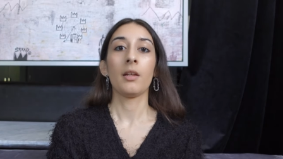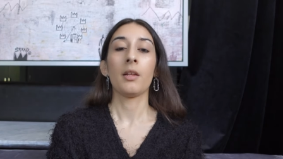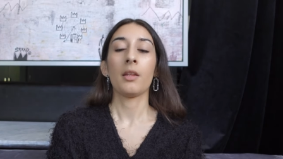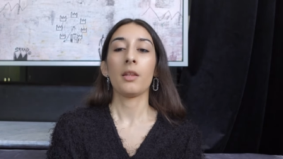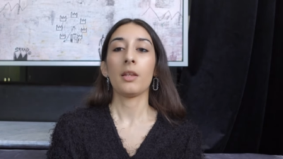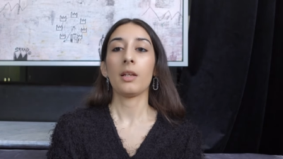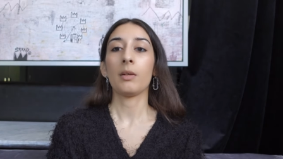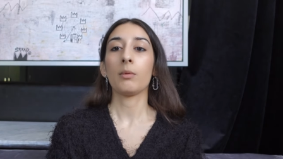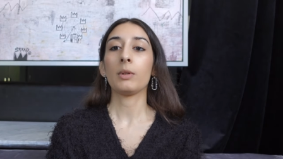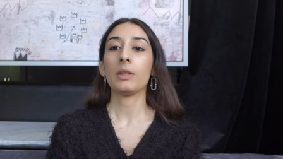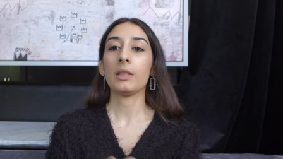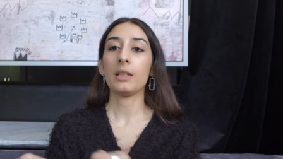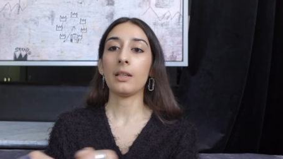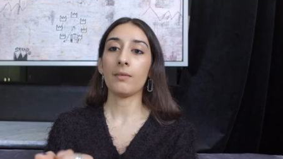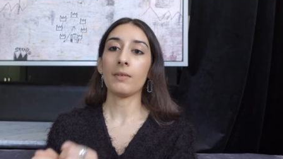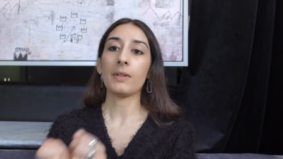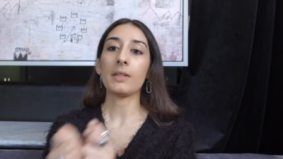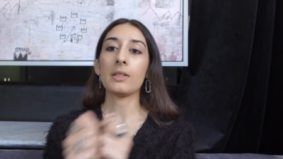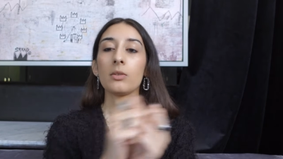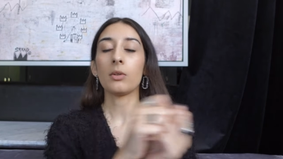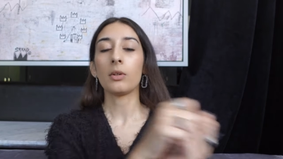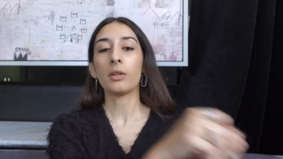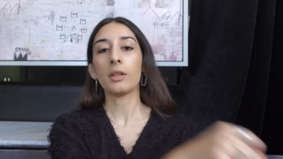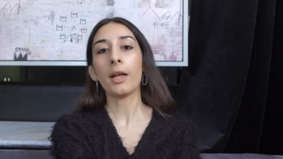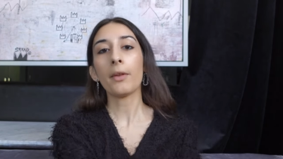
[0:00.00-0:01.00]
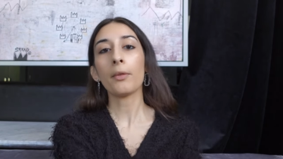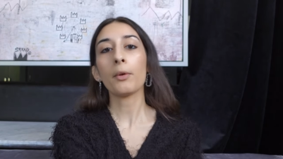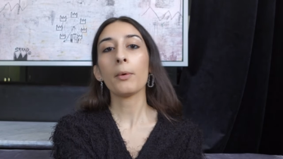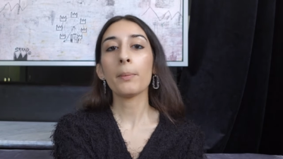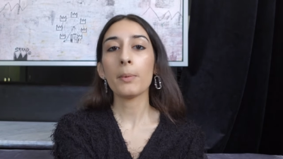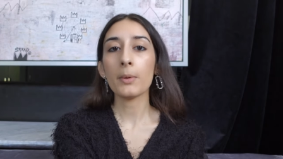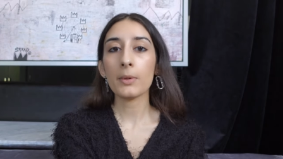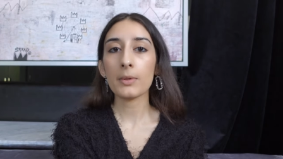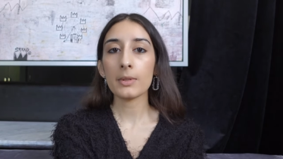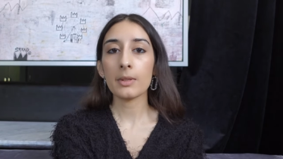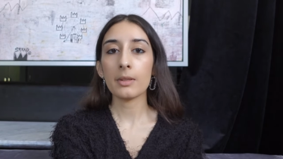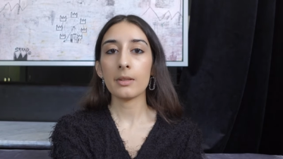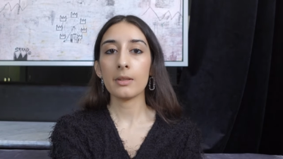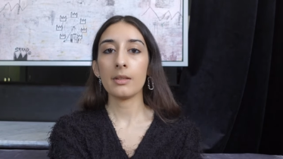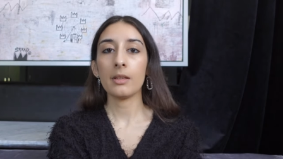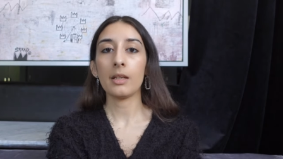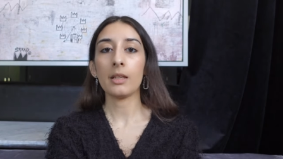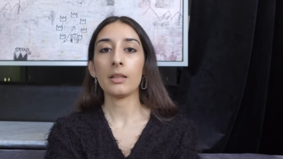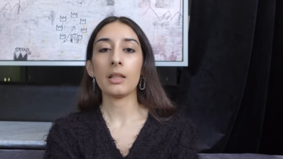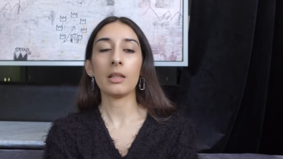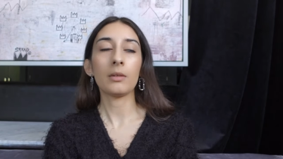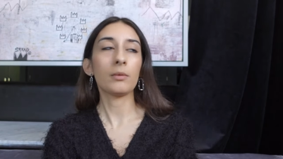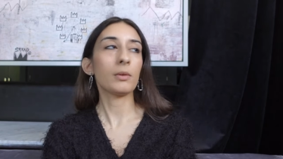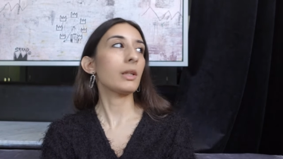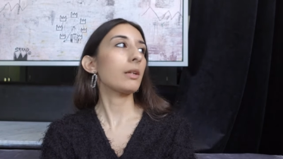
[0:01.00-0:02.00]
they would give it to another person
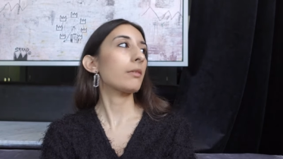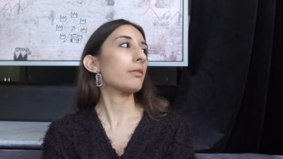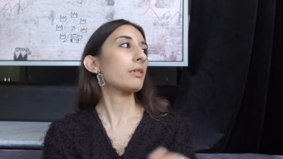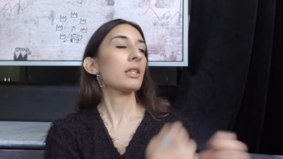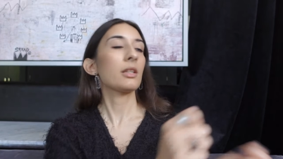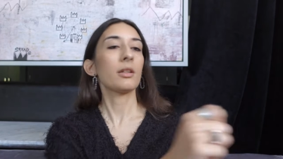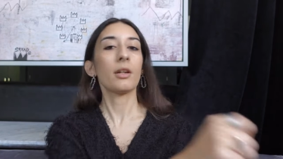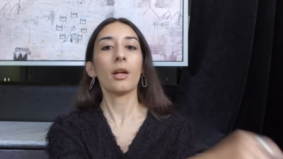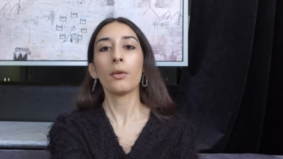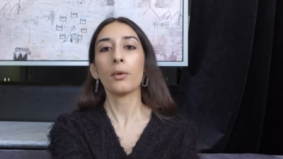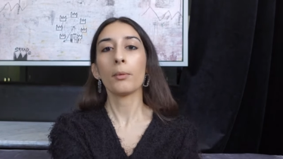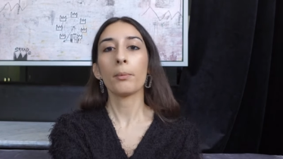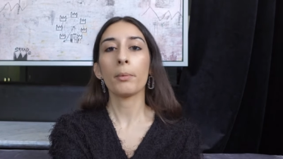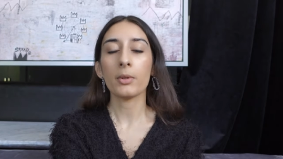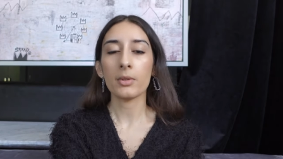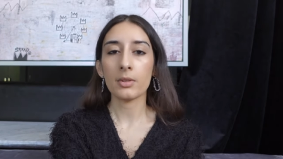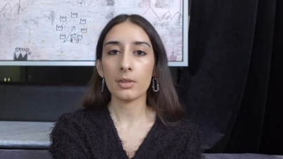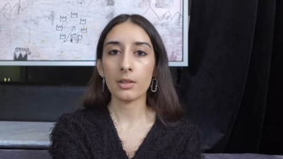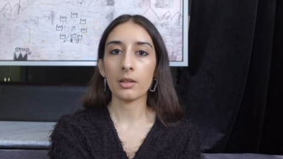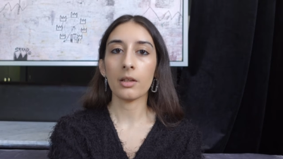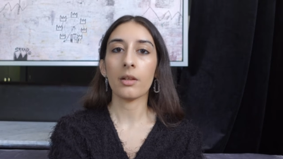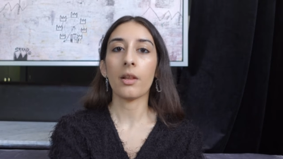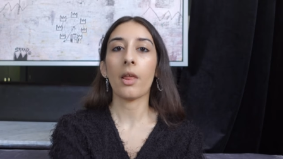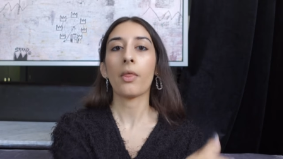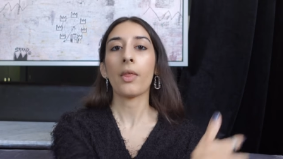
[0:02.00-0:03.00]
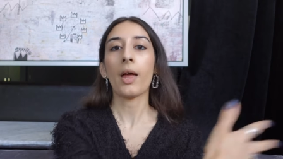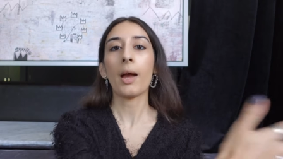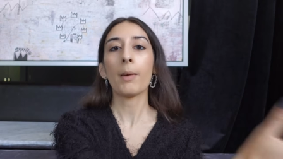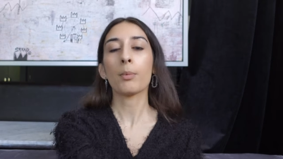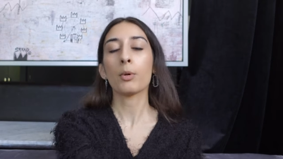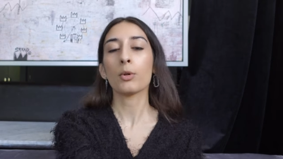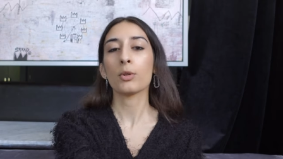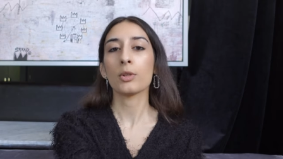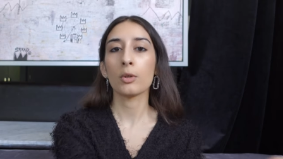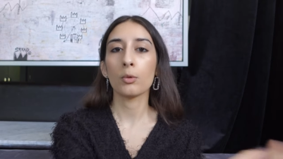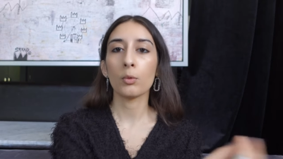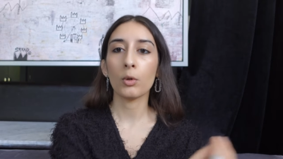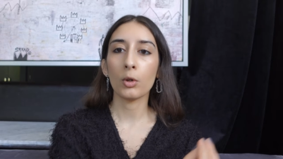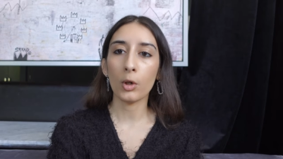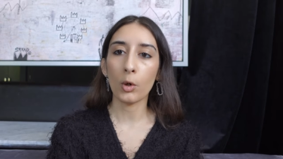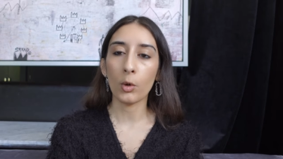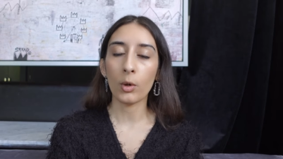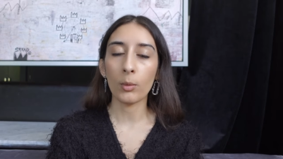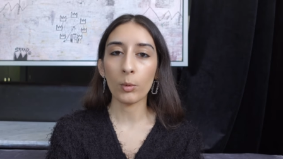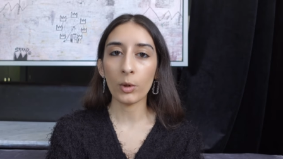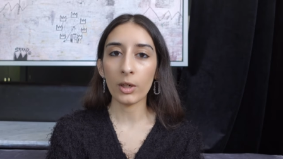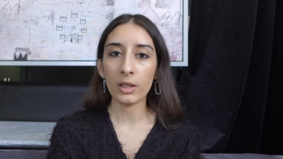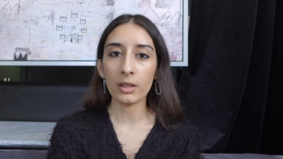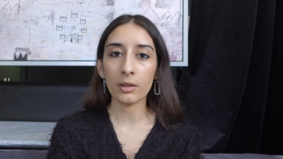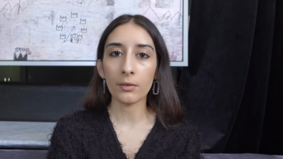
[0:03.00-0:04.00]
and they would give it to another person and then that person would go
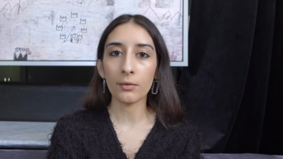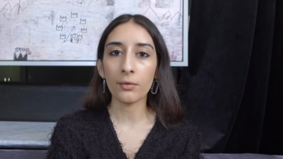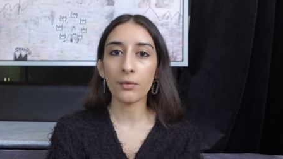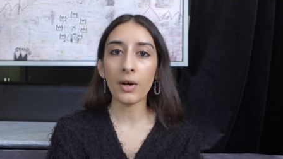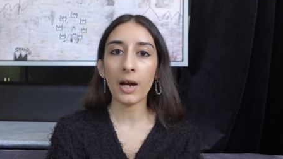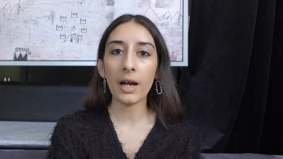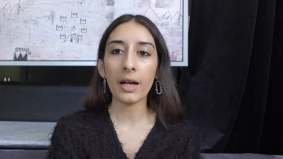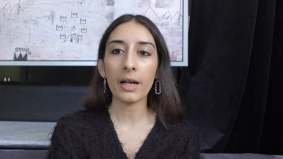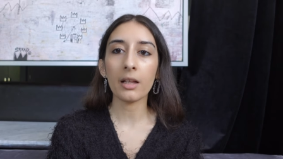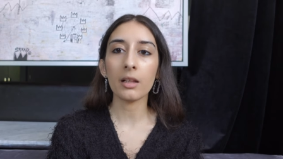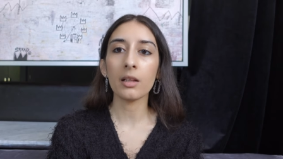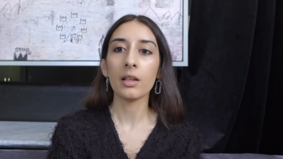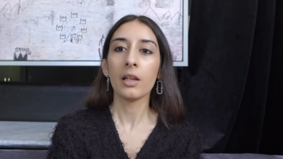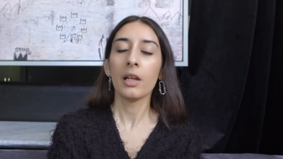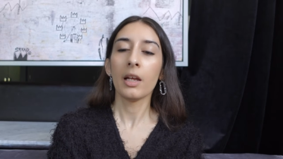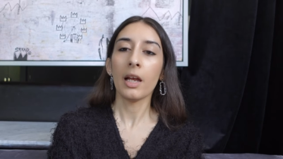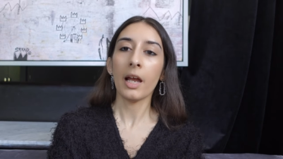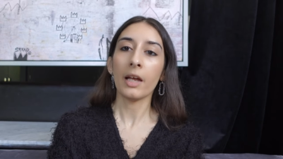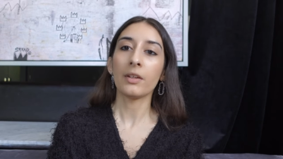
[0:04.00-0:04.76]
and bring the file